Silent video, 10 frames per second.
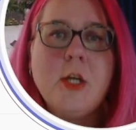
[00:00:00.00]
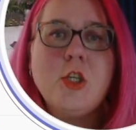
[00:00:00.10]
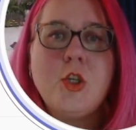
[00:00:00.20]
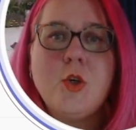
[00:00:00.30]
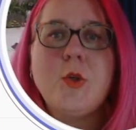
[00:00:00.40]

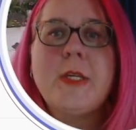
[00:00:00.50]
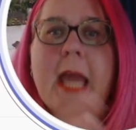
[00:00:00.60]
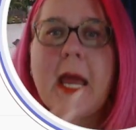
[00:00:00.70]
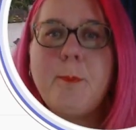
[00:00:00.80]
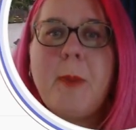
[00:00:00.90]
to
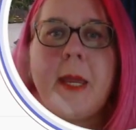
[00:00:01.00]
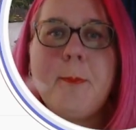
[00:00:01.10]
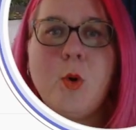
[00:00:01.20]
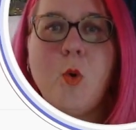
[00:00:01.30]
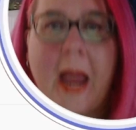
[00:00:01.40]
get
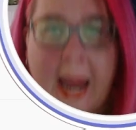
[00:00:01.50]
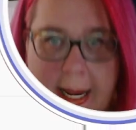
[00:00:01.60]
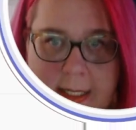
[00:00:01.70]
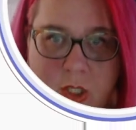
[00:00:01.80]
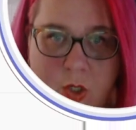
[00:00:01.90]
people
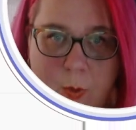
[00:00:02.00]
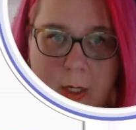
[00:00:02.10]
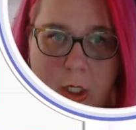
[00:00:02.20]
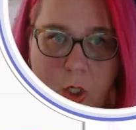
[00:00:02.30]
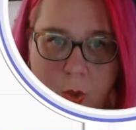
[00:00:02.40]

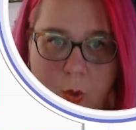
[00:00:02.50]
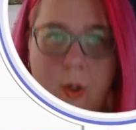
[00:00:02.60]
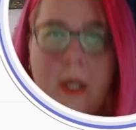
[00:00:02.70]
answering you